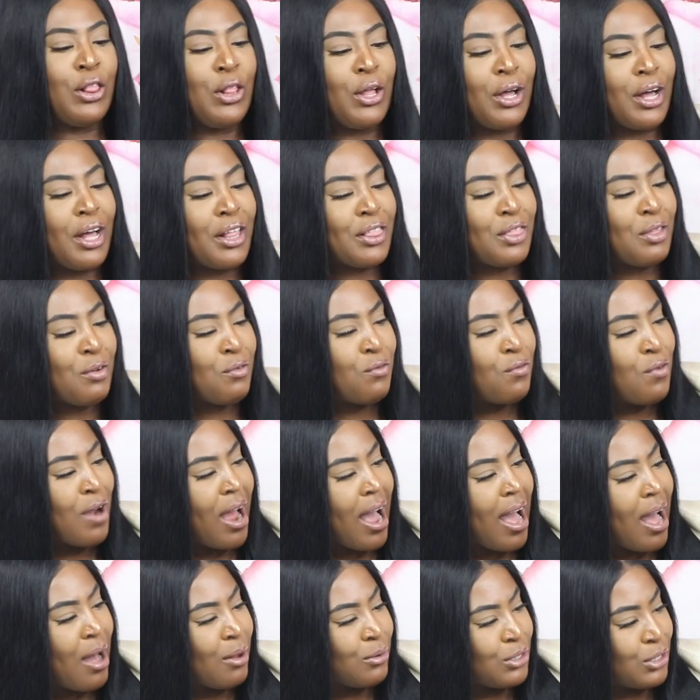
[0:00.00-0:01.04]
Look at the
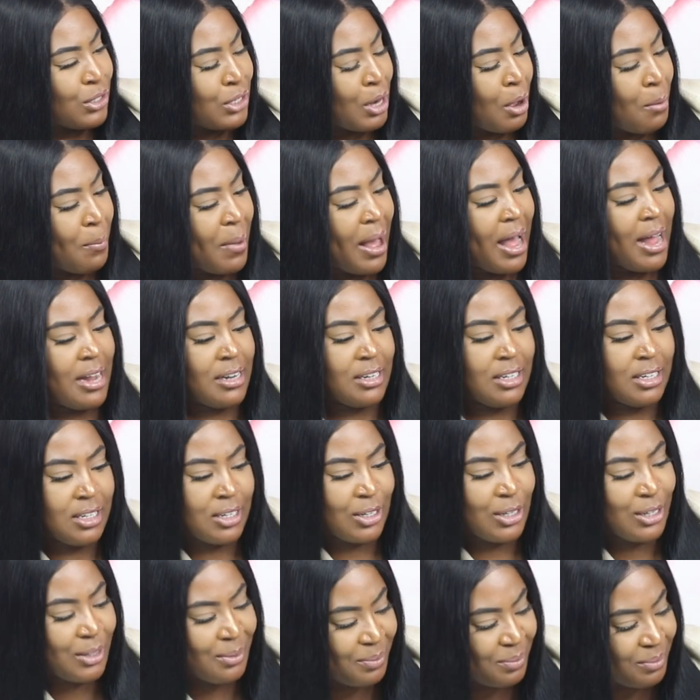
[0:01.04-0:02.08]
round top
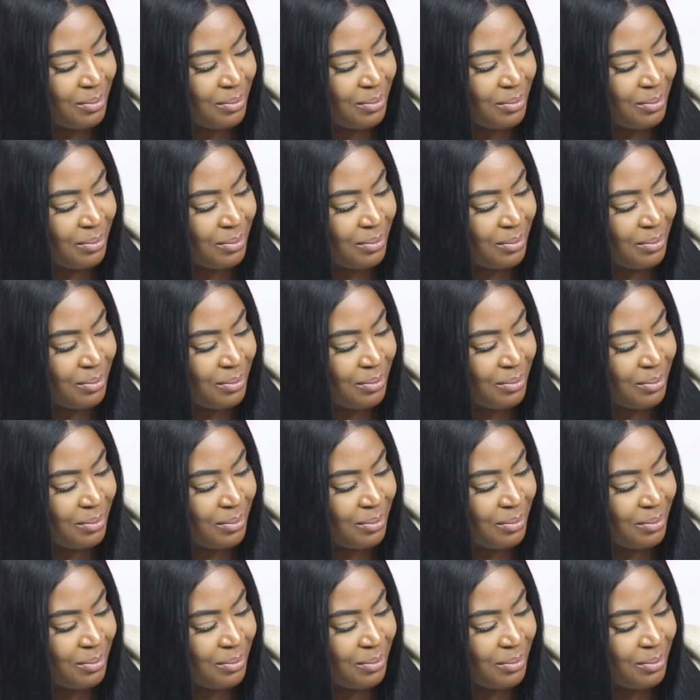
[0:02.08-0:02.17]
handle,